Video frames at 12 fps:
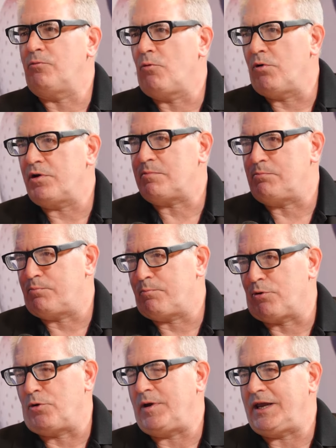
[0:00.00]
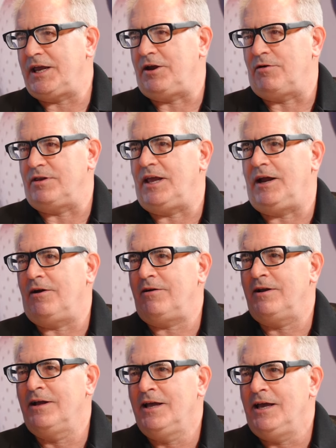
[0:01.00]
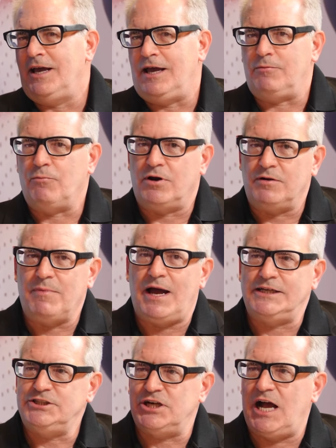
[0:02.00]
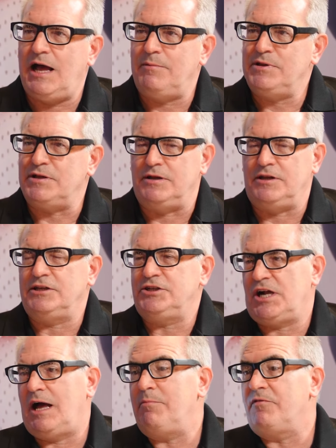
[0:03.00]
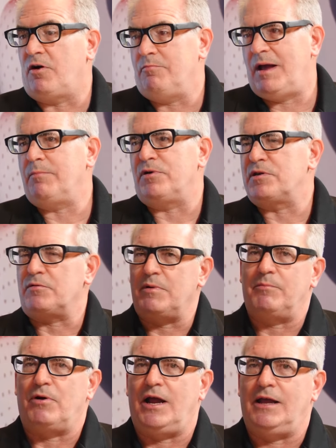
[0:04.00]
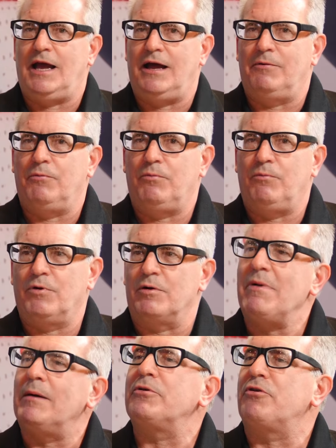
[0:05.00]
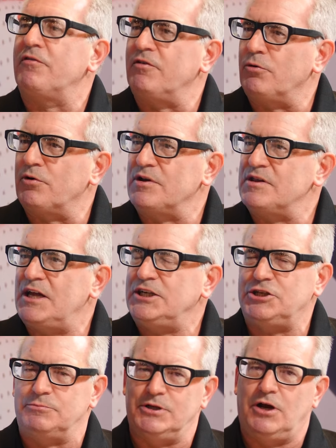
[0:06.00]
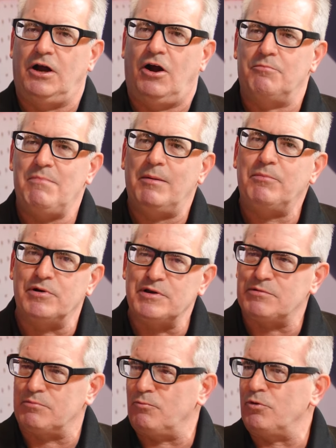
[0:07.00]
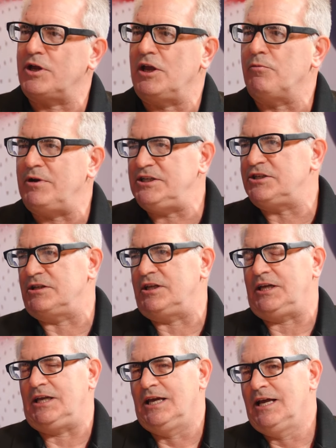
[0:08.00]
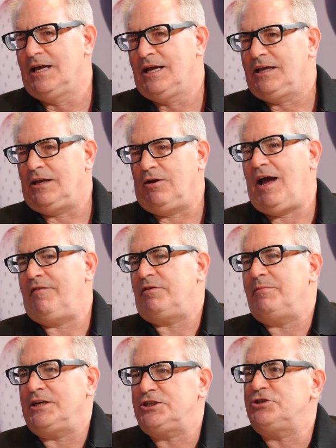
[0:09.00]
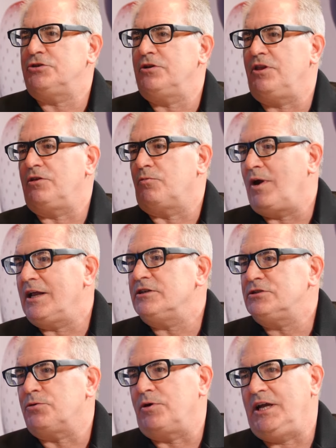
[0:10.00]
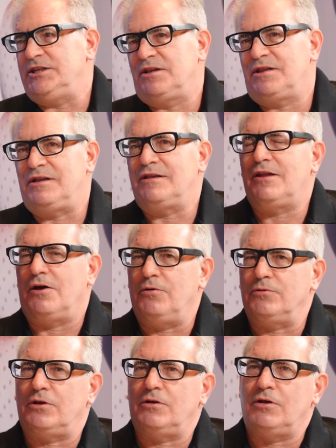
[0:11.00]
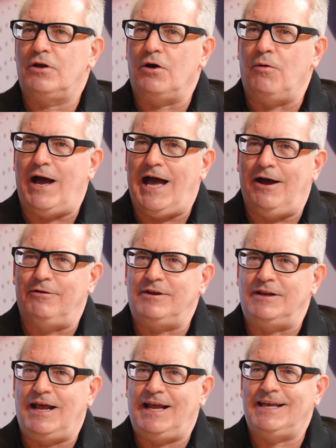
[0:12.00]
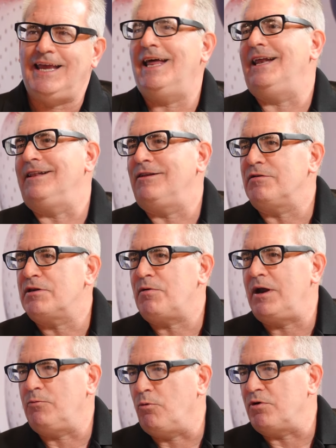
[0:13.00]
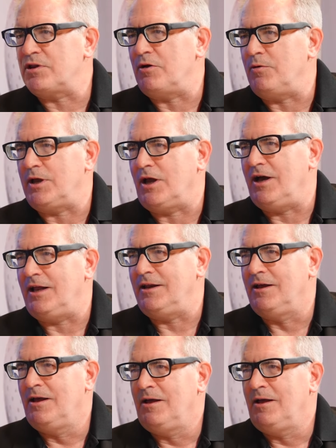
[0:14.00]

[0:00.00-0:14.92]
wars brewing here and there, and one of my jobs and the job of our members. Remember, we're a member-driven organization, but our members working regionally, have to make sure that the regulatory agencies don't go out. And I get it. There's trade wars going on,